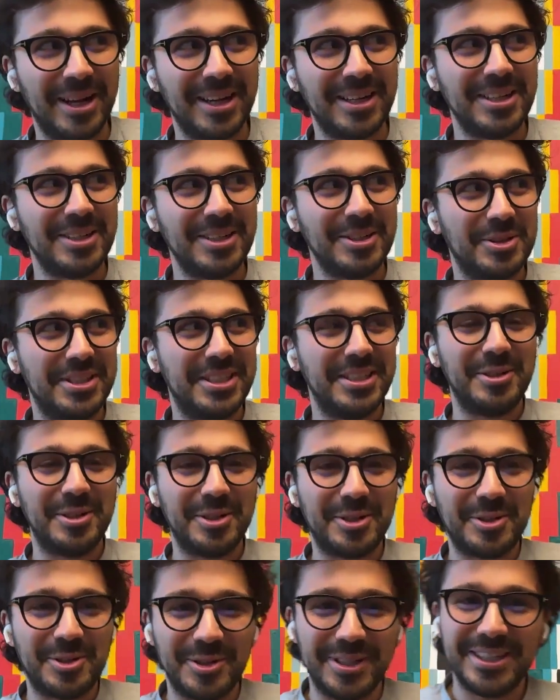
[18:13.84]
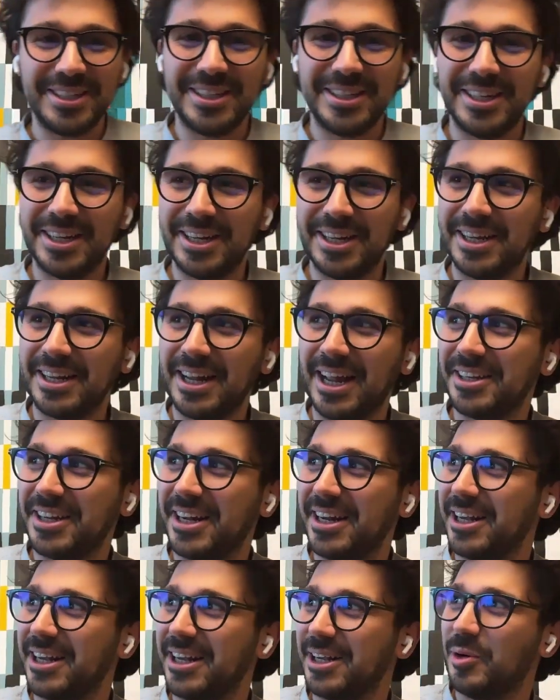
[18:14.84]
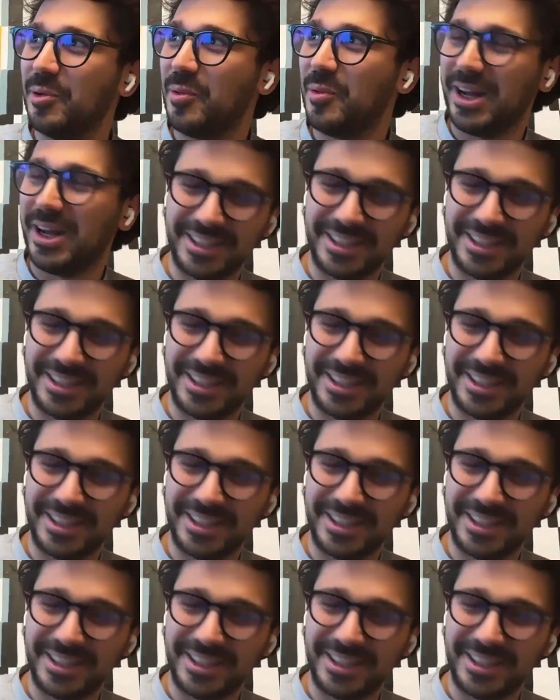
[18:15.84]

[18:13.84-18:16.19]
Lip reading: I'm like, did you do it? And they're like,